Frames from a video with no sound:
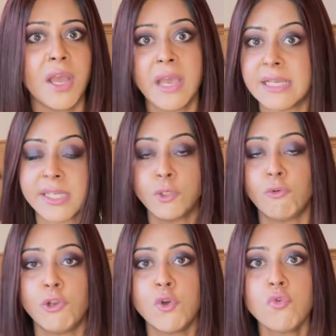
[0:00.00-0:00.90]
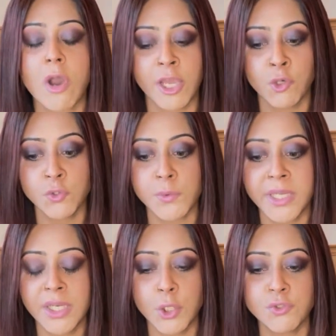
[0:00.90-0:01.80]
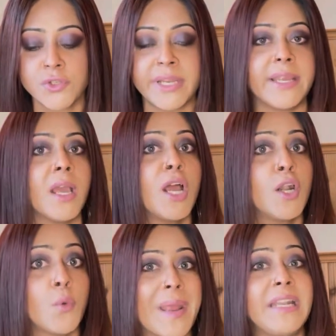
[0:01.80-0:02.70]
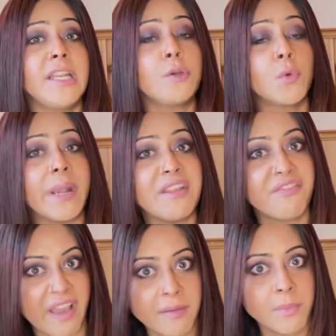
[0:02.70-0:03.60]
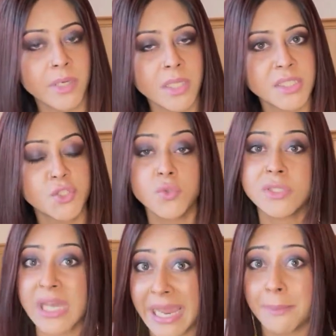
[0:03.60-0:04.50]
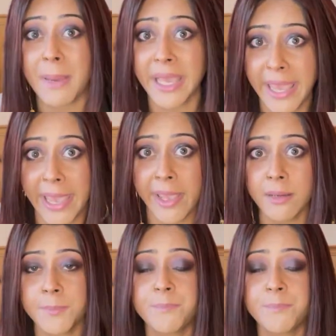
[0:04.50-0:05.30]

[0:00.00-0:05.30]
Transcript: As I told you, I usually used to take 20 to 25 minutes to style my hair,